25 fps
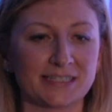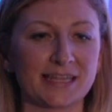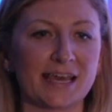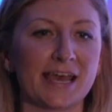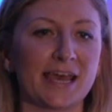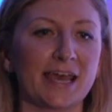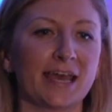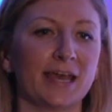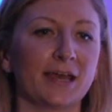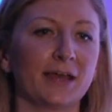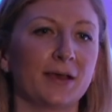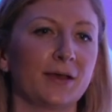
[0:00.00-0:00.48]

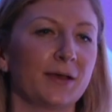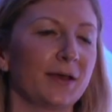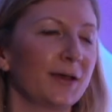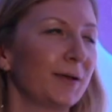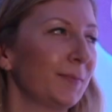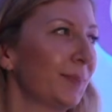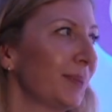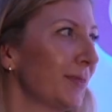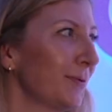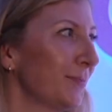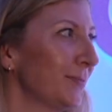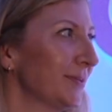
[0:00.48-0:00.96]

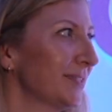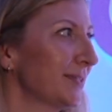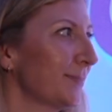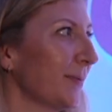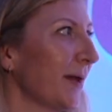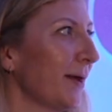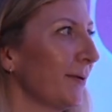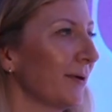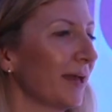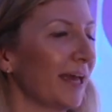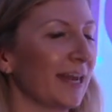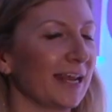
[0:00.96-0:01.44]
there that was
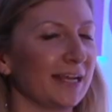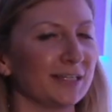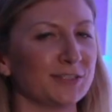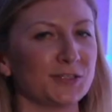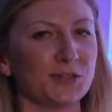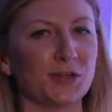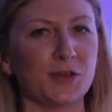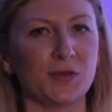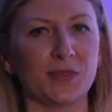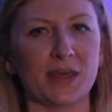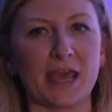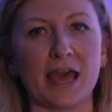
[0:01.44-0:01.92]
about getting to
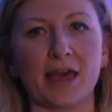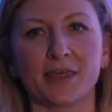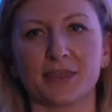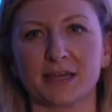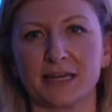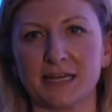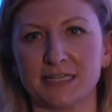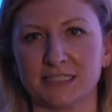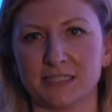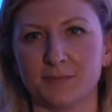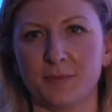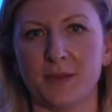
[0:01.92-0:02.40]
know the
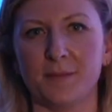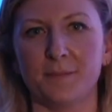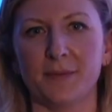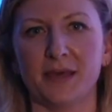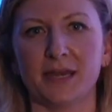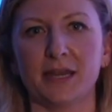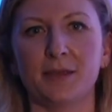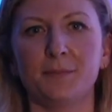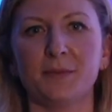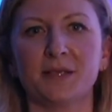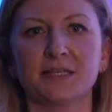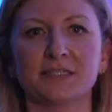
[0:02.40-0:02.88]
athletes a bit
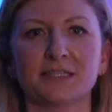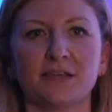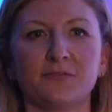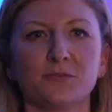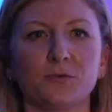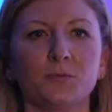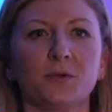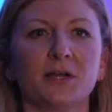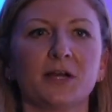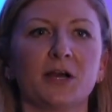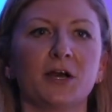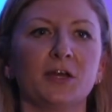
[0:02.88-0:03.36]
better, because
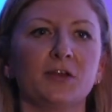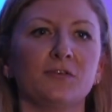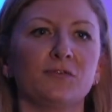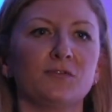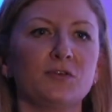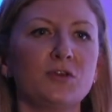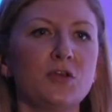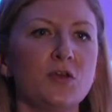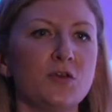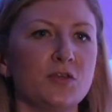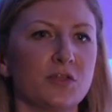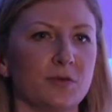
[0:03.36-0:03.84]
everyone kind of
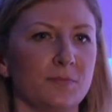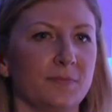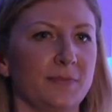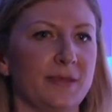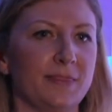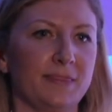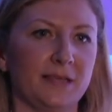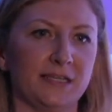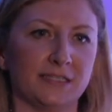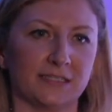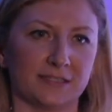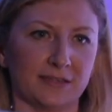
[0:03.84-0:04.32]
knew them in
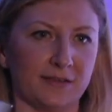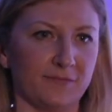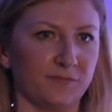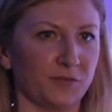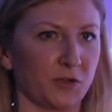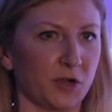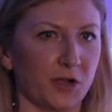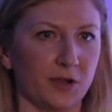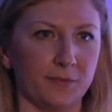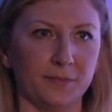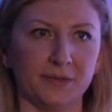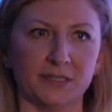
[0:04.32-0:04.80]
these
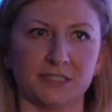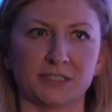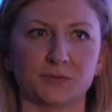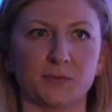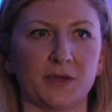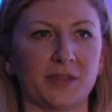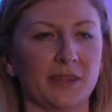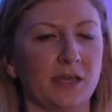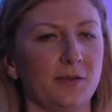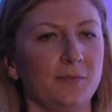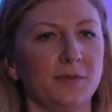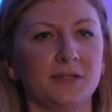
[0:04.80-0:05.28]
environments where
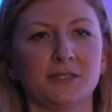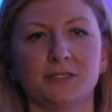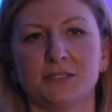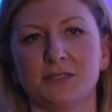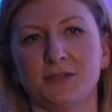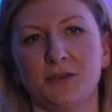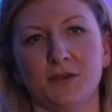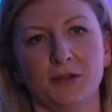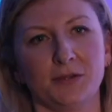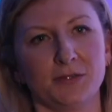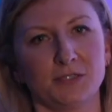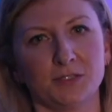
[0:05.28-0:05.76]
they were,
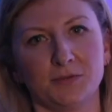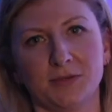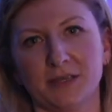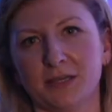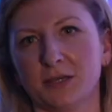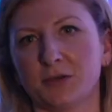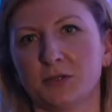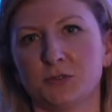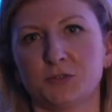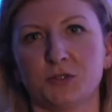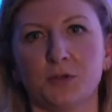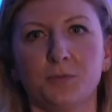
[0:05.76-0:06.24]
doing
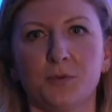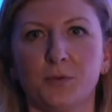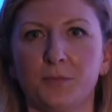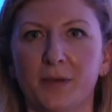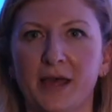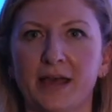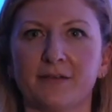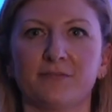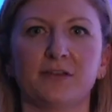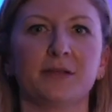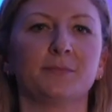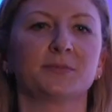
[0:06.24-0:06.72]
quadruple
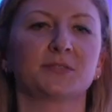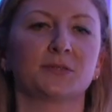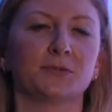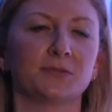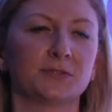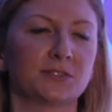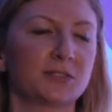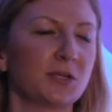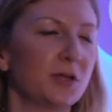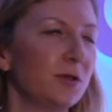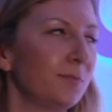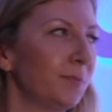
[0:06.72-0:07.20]
backflips on
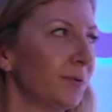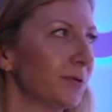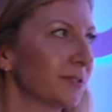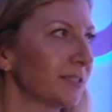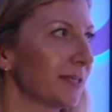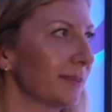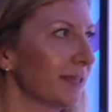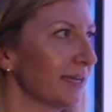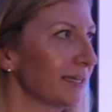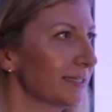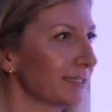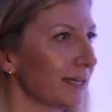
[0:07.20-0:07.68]
snowboards
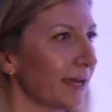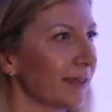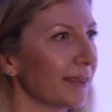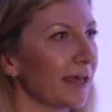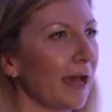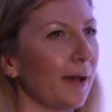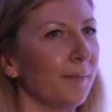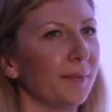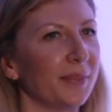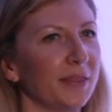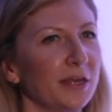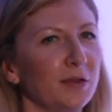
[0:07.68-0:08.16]
and things like
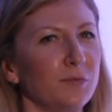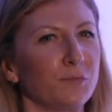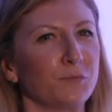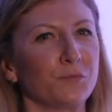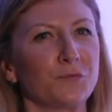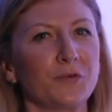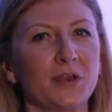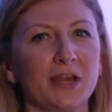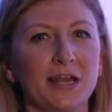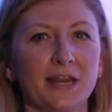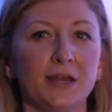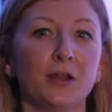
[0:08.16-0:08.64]
that, but they didn't
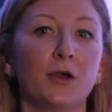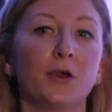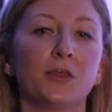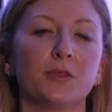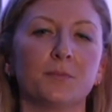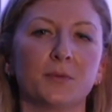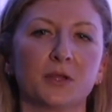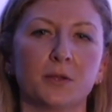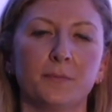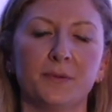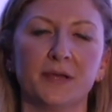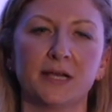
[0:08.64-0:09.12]
really know them
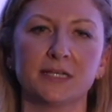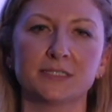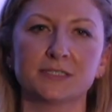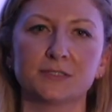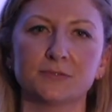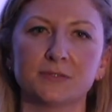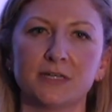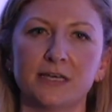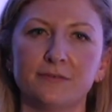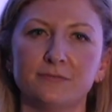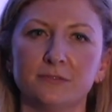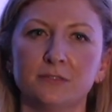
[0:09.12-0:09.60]
on a
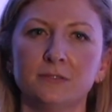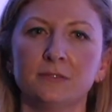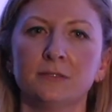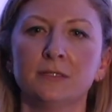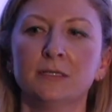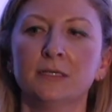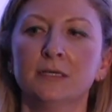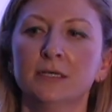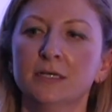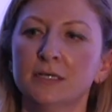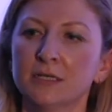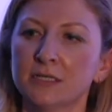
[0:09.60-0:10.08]
personal level.
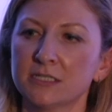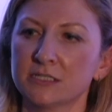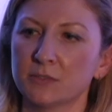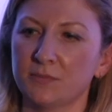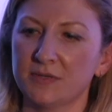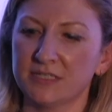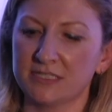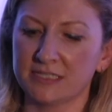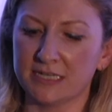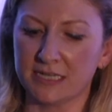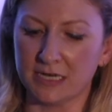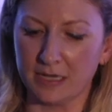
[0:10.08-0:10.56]
So we
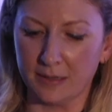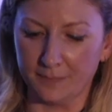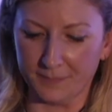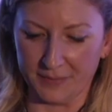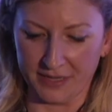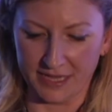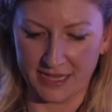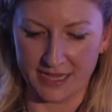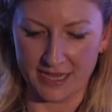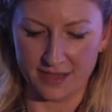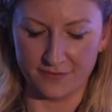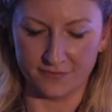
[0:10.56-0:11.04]
set up
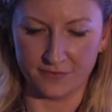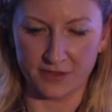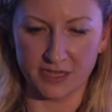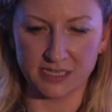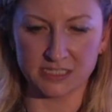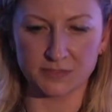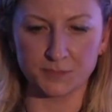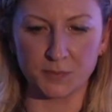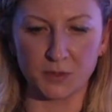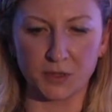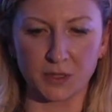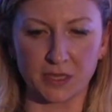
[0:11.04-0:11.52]
a
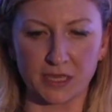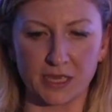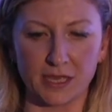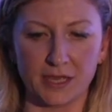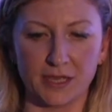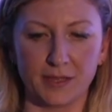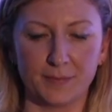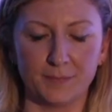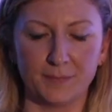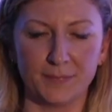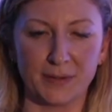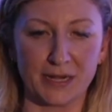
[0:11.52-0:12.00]
Facebook
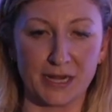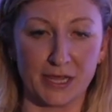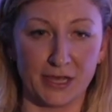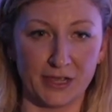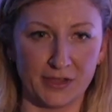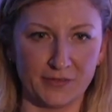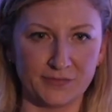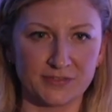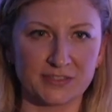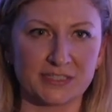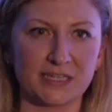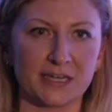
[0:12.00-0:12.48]

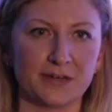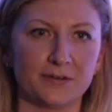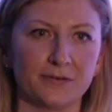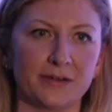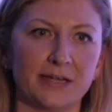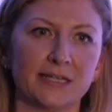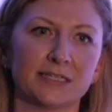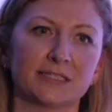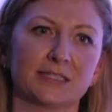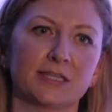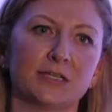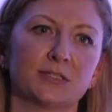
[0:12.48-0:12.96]
live
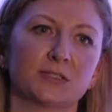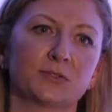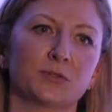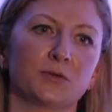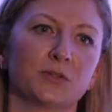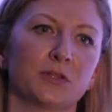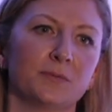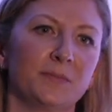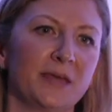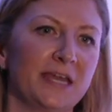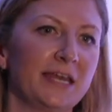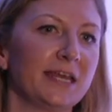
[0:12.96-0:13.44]
series that saw
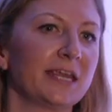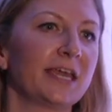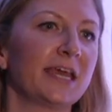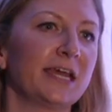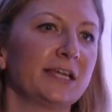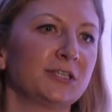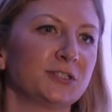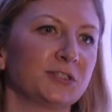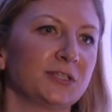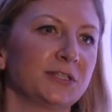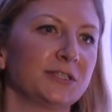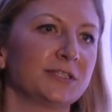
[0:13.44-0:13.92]
them in
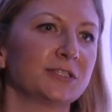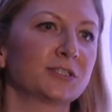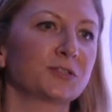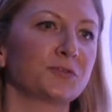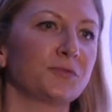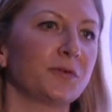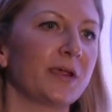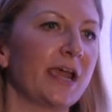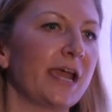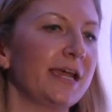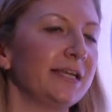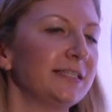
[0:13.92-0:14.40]
kitchens
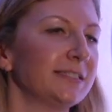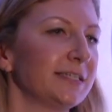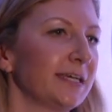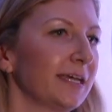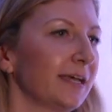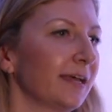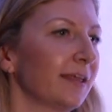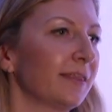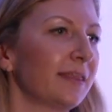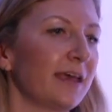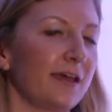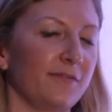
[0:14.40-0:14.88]

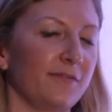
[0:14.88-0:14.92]
creating their